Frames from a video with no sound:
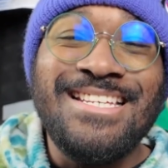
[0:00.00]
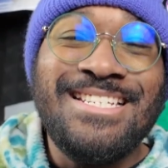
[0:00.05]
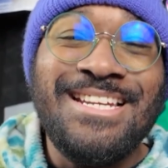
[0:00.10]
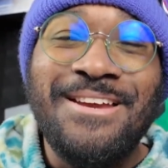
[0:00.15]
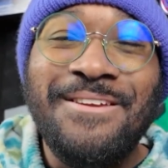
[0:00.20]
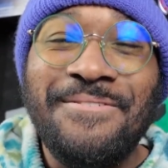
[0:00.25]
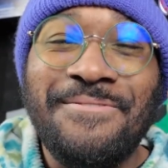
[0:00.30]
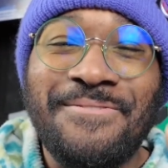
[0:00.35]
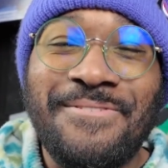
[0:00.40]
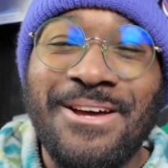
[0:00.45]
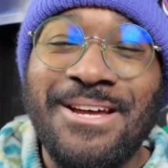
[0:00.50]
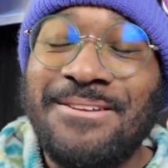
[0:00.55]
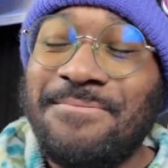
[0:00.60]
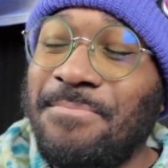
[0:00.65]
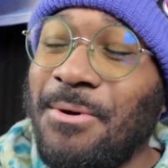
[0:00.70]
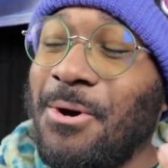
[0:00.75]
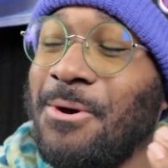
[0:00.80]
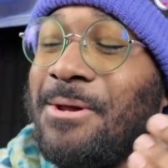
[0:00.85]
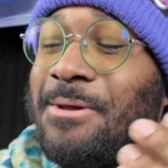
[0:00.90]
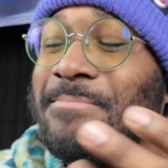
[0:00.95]
Such a
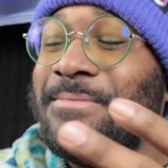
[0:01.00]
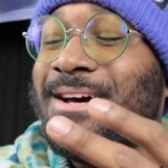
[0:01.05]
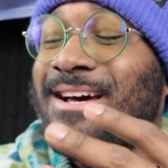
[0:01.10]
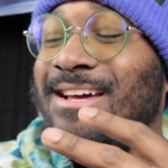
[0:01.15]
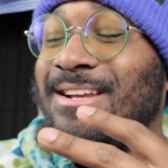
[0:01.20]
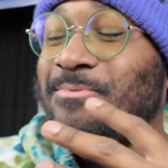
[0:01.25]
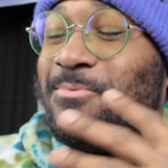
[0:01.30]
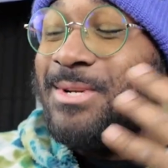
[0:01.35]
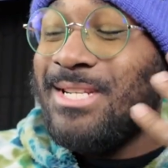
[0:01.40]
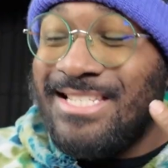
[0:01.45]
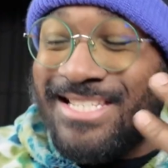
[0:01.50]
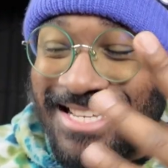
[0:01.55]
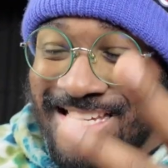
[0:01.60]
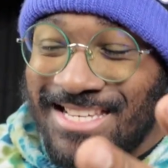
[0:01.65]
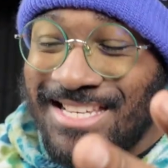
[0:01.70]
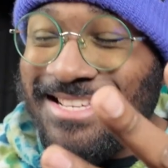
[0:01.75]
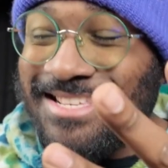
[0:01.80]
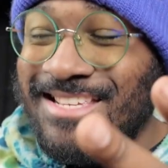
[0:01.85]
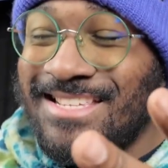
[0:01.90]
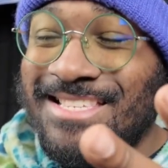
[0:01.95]
fun Pokemon.
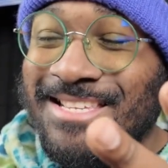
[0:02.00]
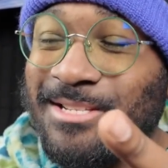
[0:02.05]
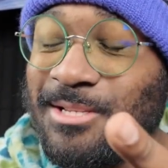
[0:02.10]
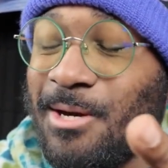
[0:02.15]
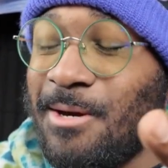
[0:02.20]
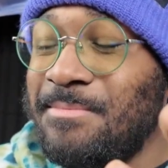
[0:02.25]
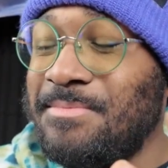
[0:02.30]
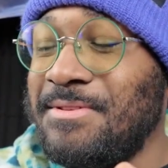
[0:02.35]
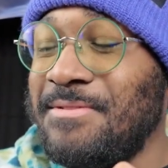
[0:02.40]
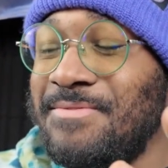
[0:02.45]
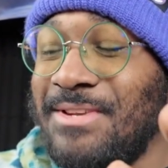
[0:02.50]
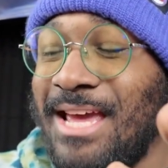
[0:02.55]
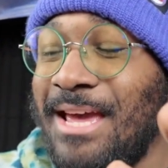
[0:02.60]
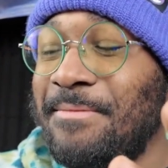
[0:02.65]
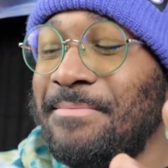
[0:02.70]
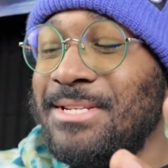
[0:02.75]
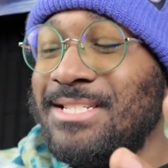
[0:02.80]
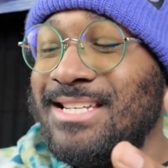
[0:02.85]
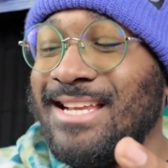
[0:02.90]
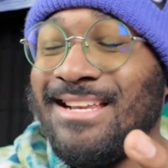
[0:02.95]
Ridiculous in terms of
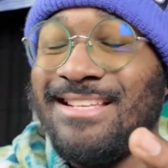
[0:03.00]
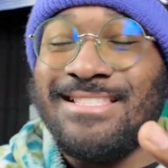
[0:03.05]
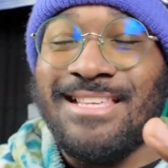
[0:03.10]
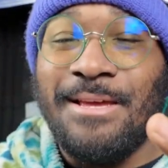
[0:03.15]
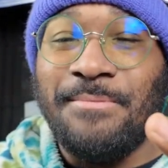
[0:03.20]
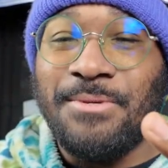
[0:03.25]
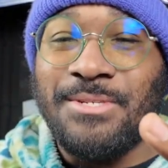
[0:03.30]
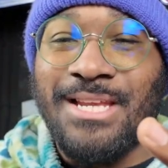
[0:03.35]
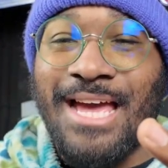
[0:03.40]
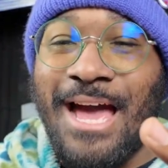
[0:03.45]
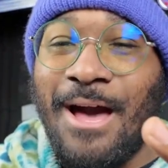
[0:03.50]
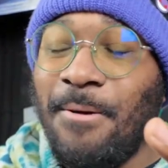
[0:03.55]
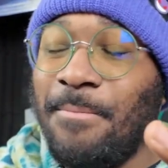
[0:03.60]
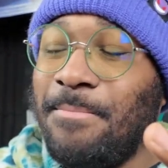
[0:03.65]
damage that it's able to